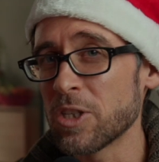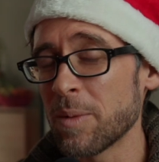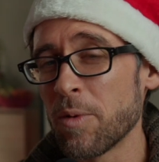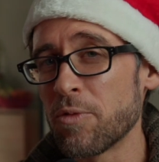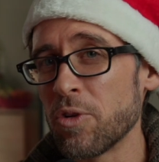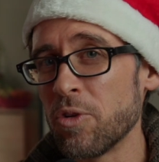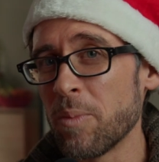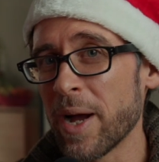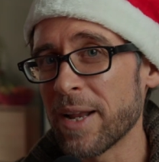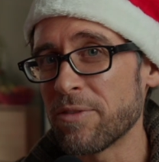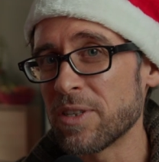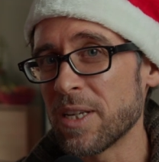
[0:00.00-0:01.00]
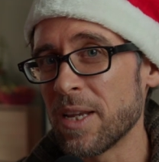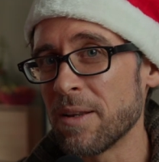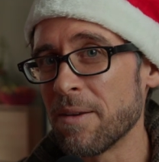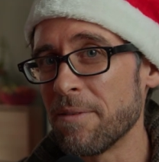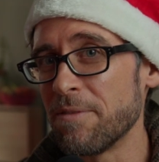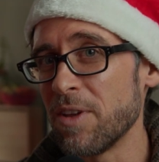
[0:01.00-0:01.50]
some of you who might have
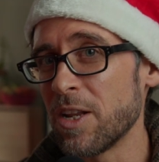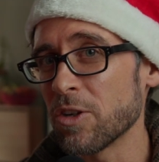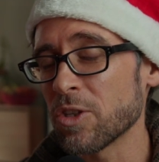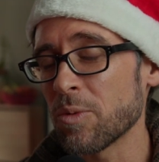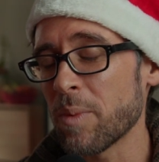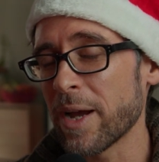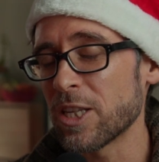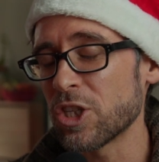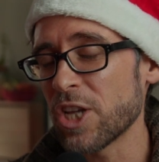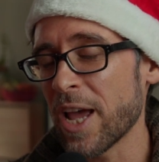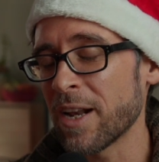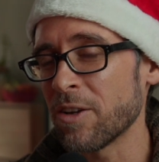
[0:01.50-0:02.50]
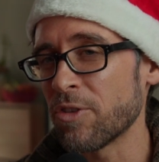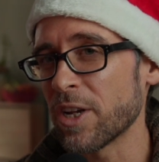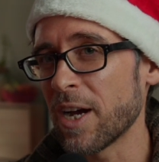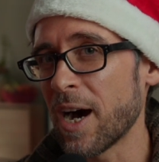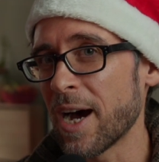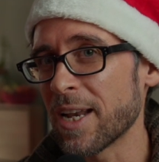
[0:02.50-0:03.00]
seen videos on my channel
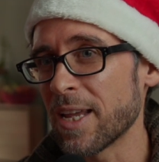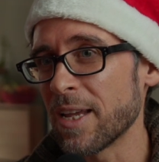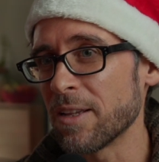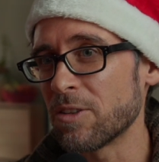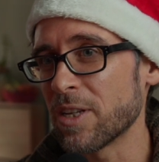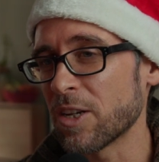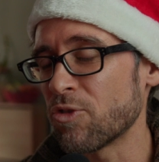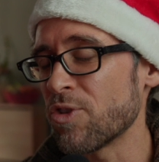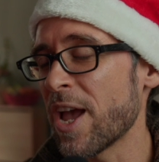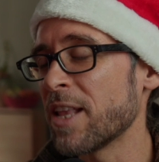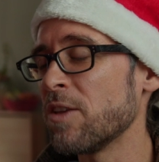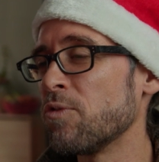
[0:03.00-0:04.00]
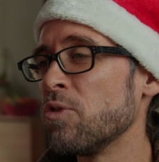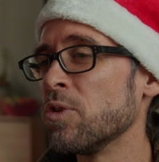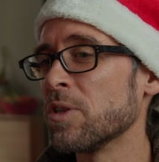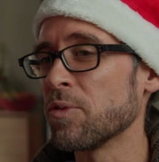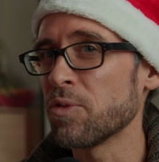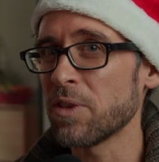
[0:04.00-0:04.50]
regarding the creative
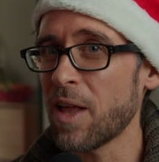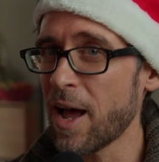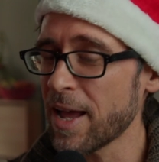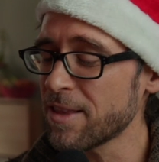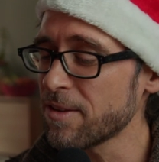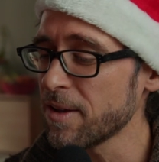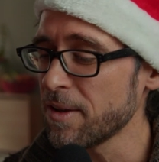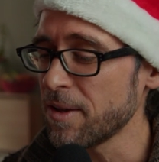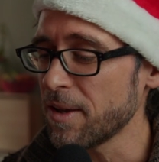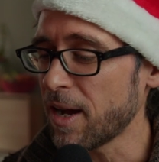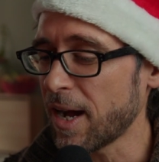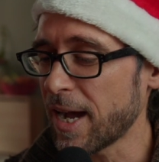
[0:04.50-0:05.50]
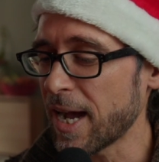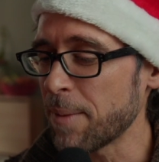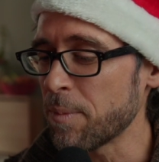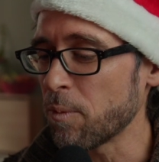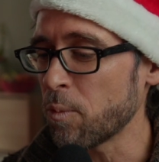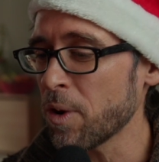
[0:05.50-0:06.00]
use of light,
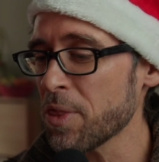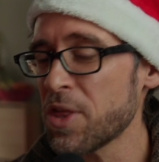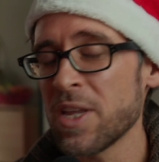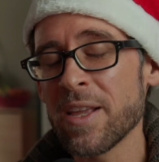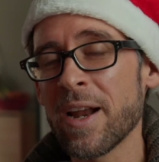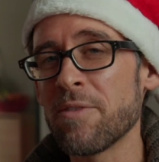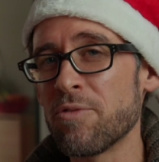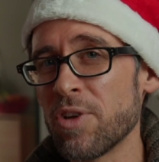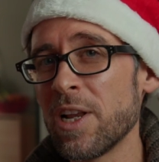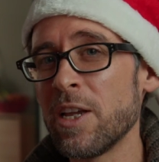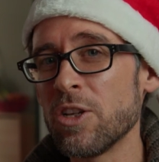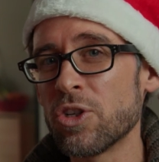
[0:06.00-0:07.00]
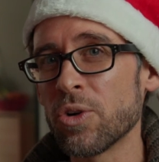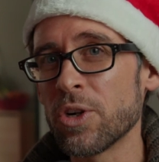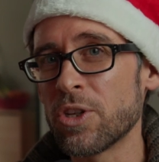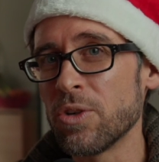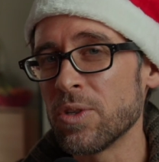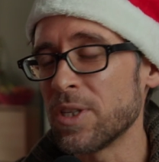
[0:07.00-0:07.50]
um, one thing that I've really
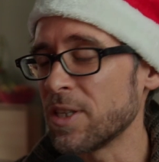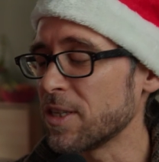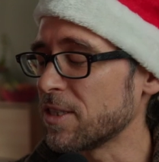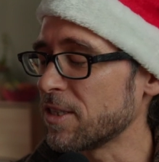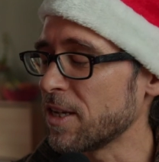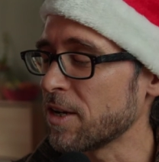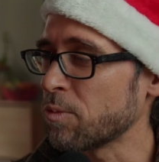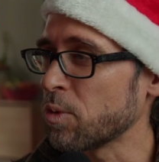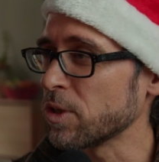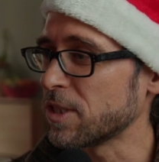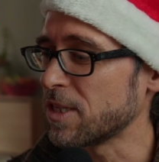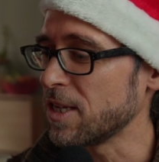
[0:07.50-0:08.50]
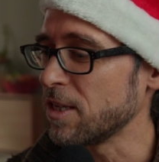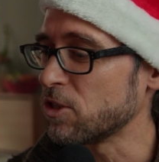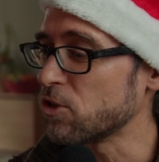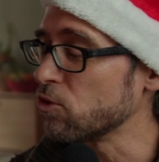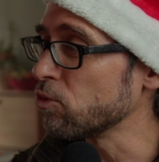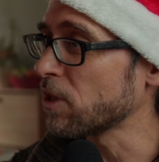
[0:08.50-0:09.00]
enjoyed using this year was the
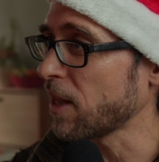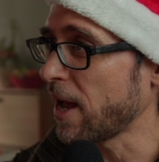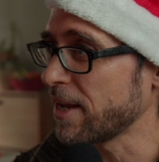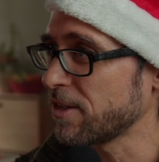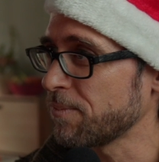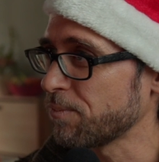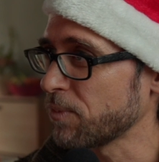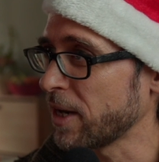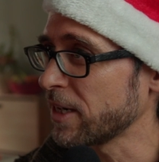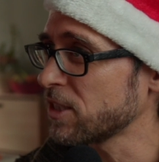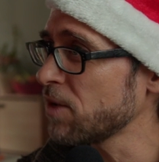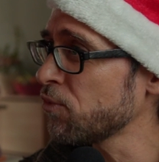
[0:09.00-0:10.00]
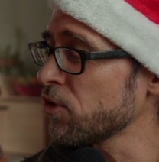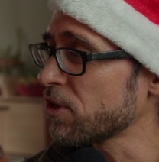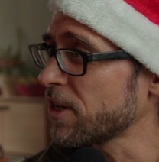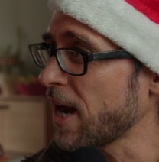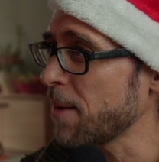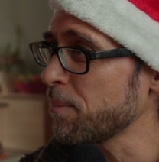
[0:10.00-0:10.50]
snoot light. Now, there's
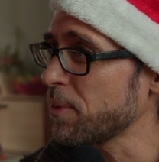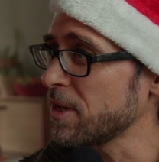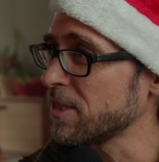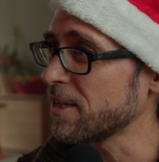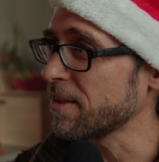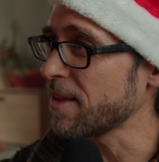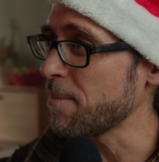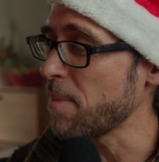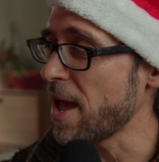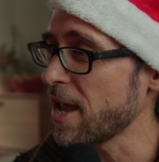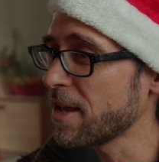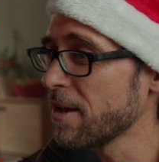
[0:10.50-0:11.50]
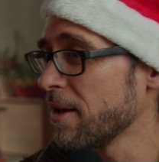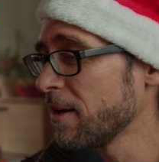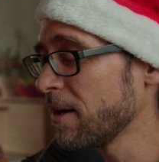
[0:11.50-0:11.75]
different companies, and they make